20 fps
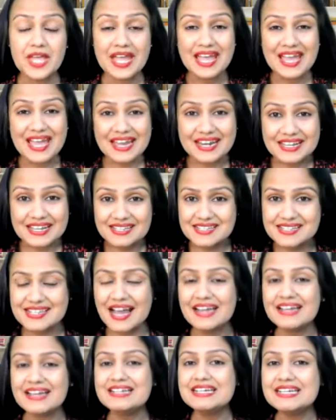an
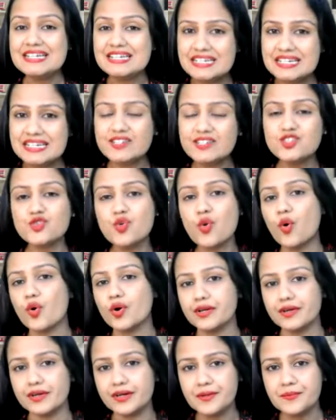anxiety
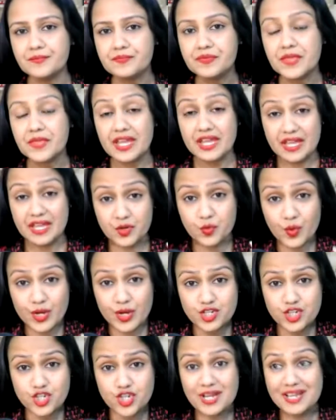disorder in
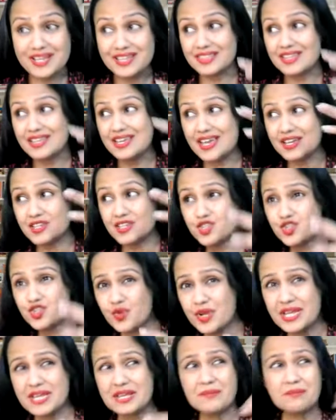which the
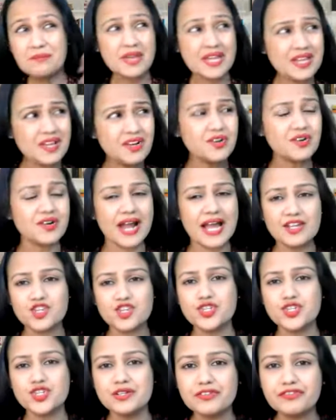extreme
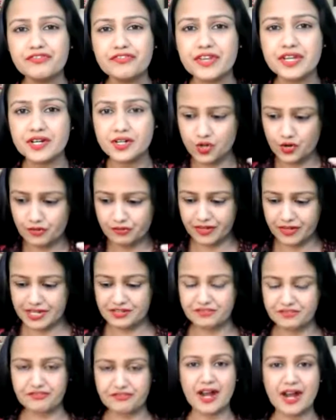irrational fear of
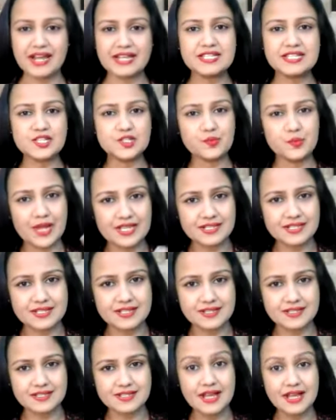confined
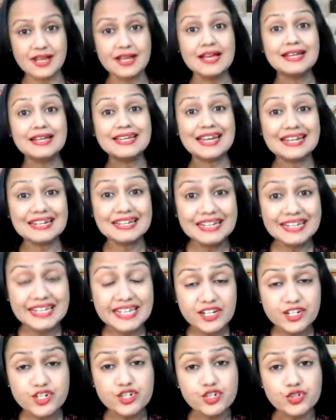spaces can
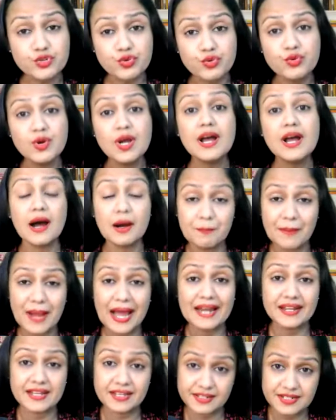lead to a
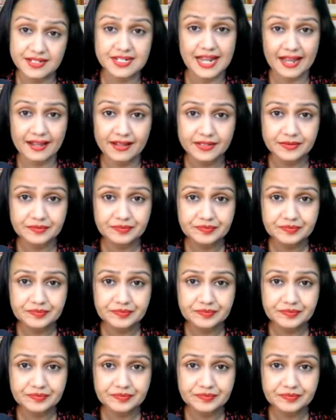panic attack.